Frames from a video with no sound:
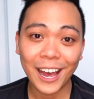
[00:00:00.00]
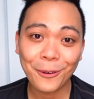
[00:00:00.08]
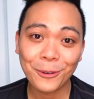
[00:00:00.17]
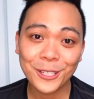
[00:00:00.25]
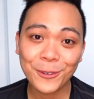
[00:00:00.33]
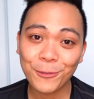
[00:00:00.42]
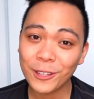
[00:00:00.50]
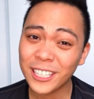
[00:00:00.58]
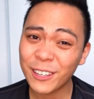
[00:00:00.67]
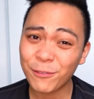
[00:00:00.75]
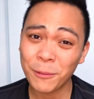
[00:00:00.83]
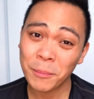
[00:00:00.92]
I wasn't
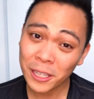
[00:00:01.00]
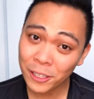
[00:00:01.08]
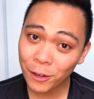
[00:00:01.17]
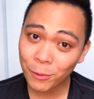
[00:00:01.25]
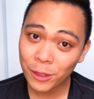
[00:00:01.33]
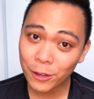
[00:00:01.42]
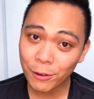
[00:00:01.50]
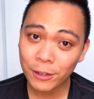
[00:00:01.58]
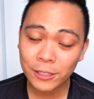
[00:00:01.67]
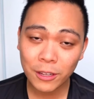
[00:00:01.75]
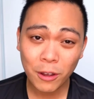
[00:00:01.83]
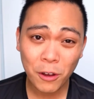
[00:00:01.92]
really familiar with the
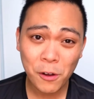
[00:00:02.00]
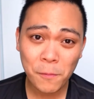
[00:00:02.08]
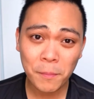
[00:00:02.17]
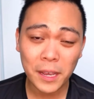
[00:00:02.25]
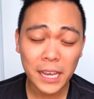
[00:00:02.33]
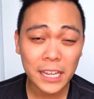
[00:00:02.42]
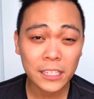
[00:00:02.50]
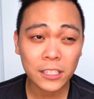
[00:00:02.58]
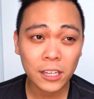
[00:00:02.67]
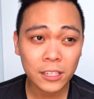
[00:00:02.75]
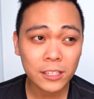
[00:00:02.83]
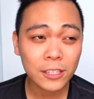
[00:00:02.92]
Crystal Hope. It
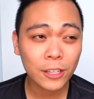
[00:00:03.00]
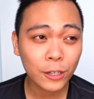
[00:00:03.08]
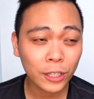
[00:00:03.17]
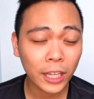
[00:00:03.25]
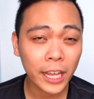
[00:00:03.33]
does look